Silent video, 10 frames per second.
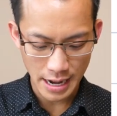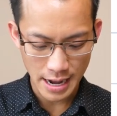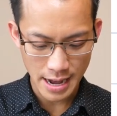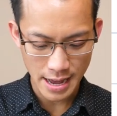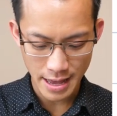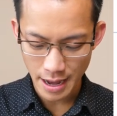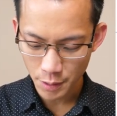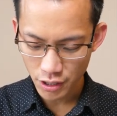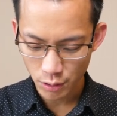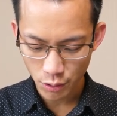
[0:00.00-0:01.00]
uh,
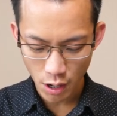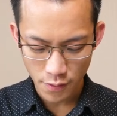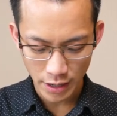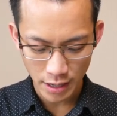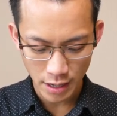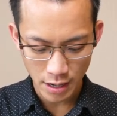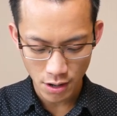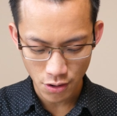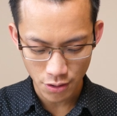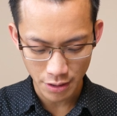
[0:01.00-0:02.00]
I'm gonna look over
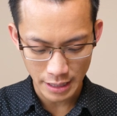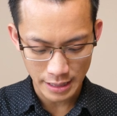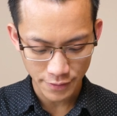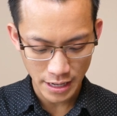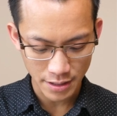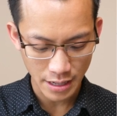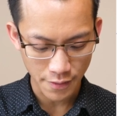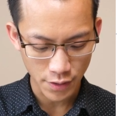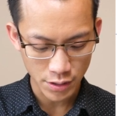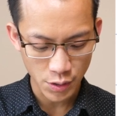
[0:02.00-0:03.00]
here on the left-hand
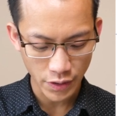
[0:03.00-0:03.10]
side first,